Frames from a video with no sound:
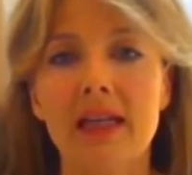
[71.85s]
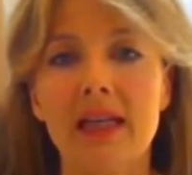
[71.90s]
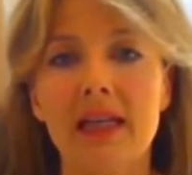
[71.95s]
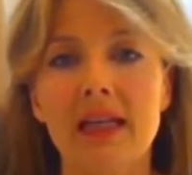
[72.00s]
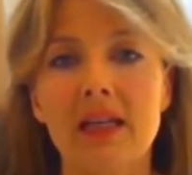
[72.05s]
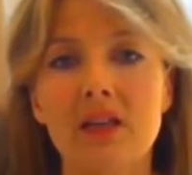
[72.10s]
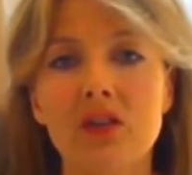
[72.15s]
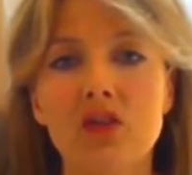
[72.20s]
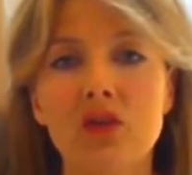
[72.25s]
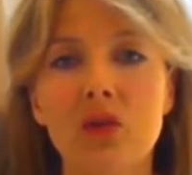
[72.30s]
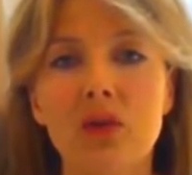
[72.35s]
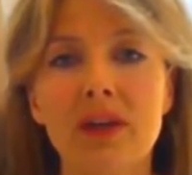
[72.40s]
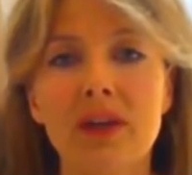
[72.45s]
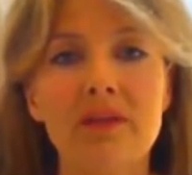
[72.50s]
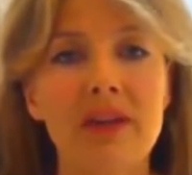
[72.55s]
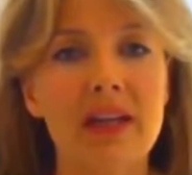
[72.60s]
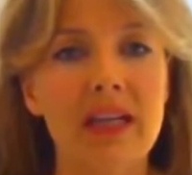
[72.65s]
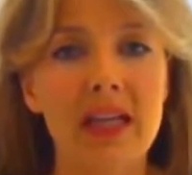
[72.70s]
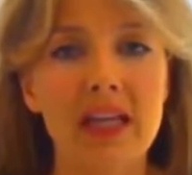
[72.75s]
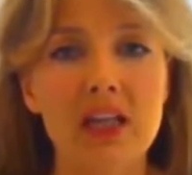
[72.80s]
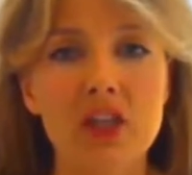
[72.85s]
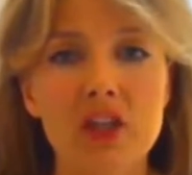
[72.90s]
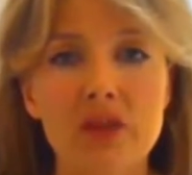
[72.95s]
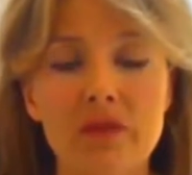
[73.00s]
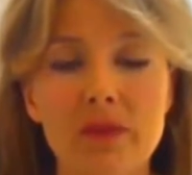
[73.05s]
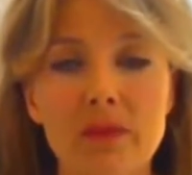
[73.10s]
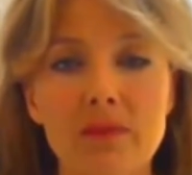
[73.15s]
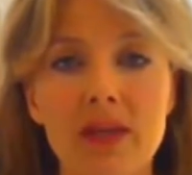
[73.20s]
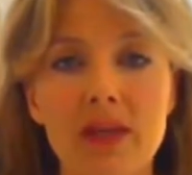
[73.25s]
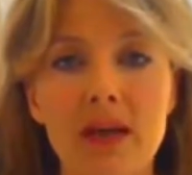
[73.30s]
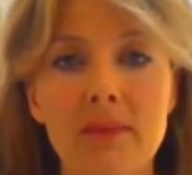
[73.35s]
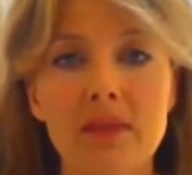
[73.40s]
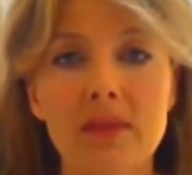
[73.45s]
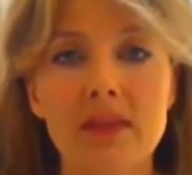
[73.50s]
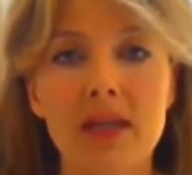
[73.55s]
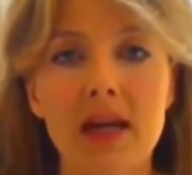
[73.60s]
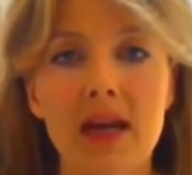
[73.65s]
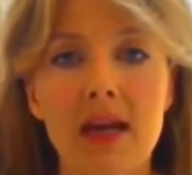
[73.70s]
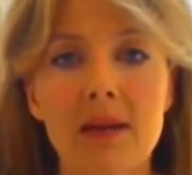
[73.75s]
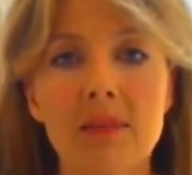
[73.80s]
He enjoyed a vacation from time to
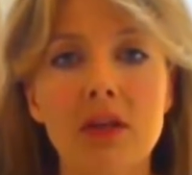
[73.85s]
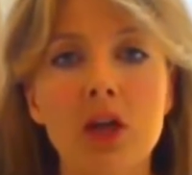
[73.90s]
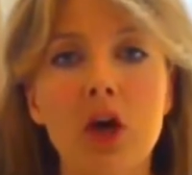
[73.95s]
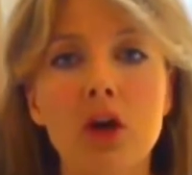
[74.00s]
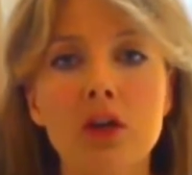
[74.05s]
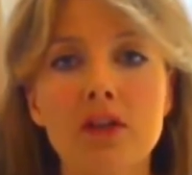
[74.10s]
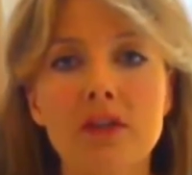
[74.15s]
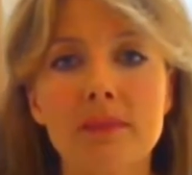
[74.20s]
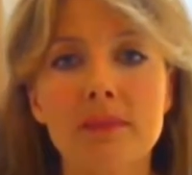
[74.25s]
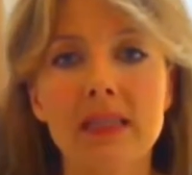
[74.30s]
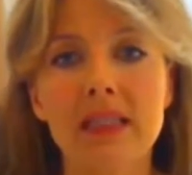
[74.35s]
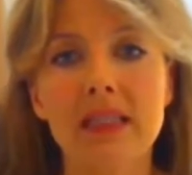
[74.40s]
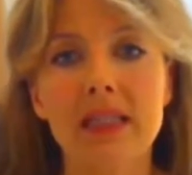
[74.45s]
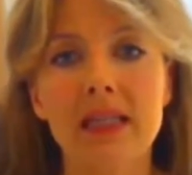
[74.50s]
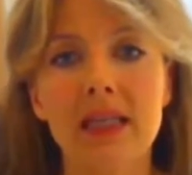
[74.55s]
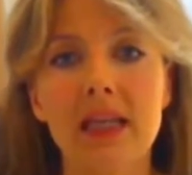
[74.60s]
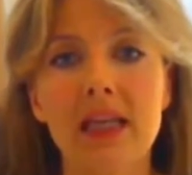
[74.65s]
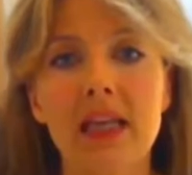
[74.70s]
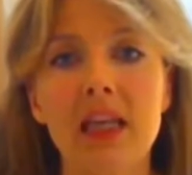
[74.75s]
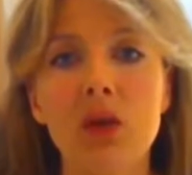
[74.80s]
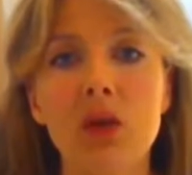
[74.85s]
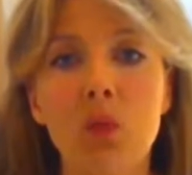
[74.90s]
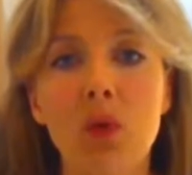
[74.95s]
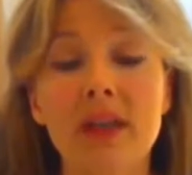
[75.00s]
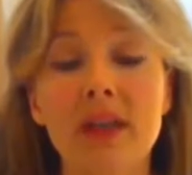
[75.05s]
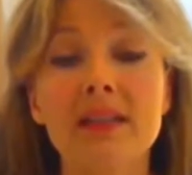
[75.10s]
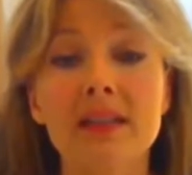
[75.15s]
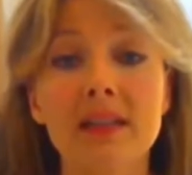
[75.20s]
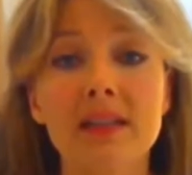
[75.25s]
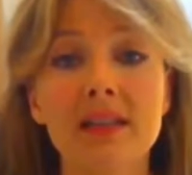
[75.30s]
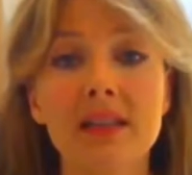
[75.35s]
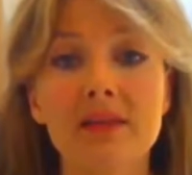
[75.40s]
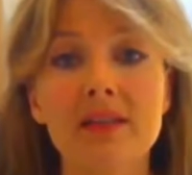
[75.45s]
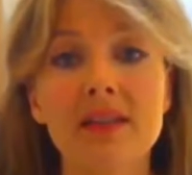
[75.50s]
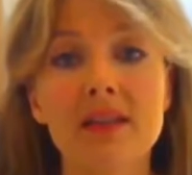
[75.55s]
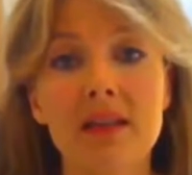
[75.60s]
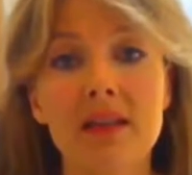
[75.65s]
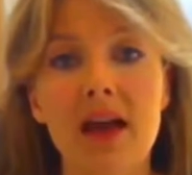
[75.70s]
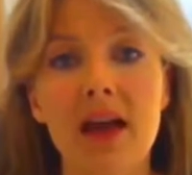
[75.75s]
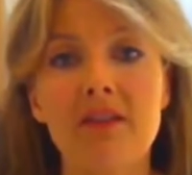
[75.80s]
time, but ultimately he wanted to live
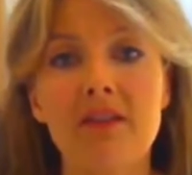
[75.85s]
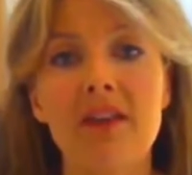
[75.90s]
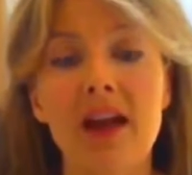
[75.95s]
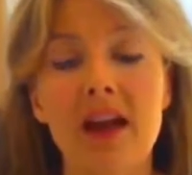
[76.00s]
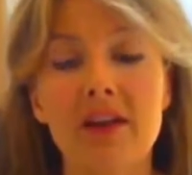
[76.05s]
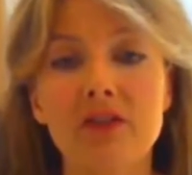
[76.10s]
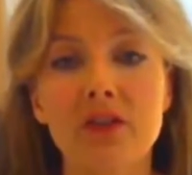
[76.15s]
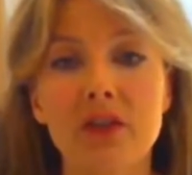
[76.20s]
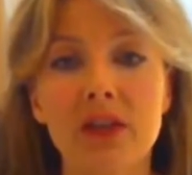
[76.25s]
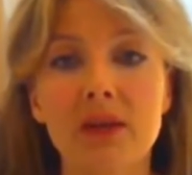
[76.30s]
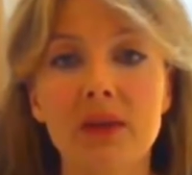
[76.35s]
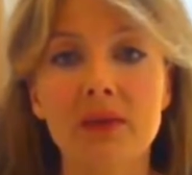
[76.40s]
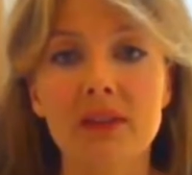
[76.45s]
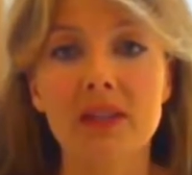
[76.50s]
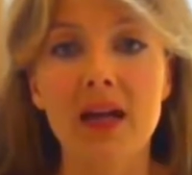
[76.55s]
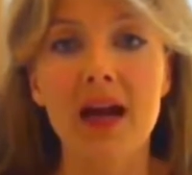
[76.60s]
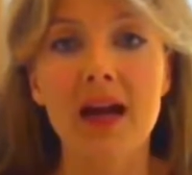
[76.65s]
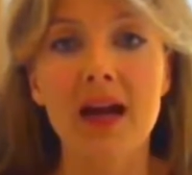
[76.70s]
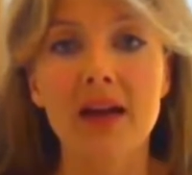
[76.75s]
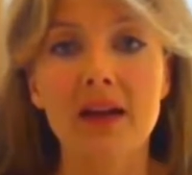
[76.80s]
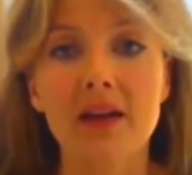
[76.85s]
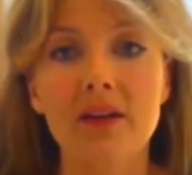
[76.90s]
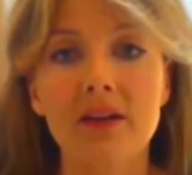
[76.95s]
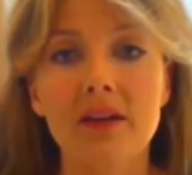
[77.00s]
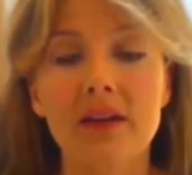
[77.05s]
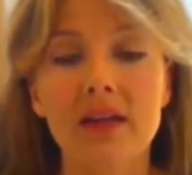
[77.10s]
his life after he retired.